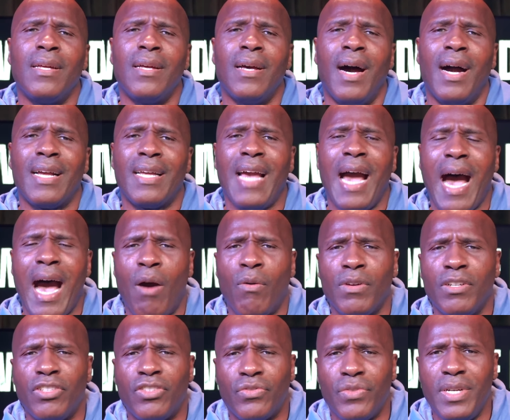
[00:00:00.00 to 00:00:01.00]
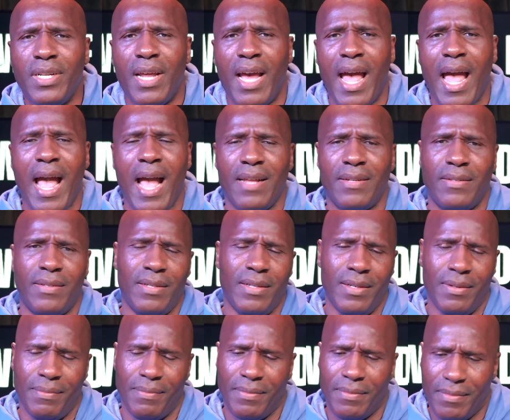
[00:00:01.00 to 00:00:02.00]
A guy on the street asked
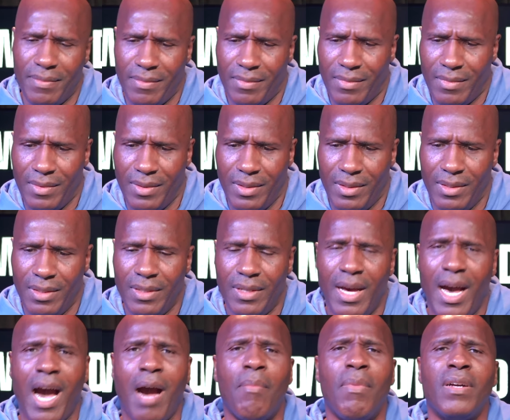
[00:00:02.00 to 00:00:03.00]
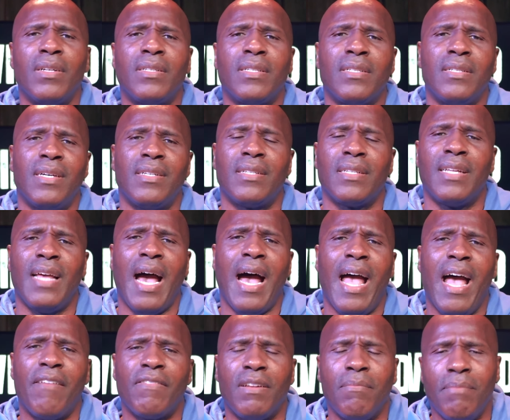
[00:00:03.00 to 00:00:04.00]
them, How much does a guy
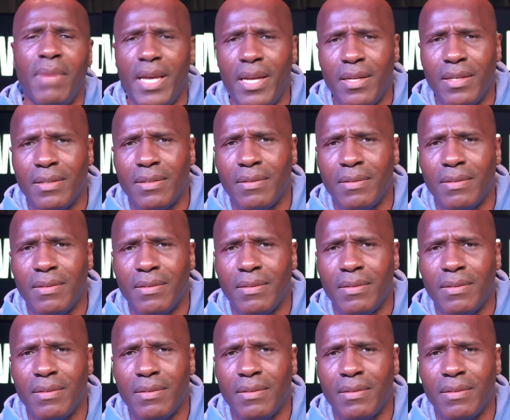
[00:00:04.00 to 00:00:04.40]
have to make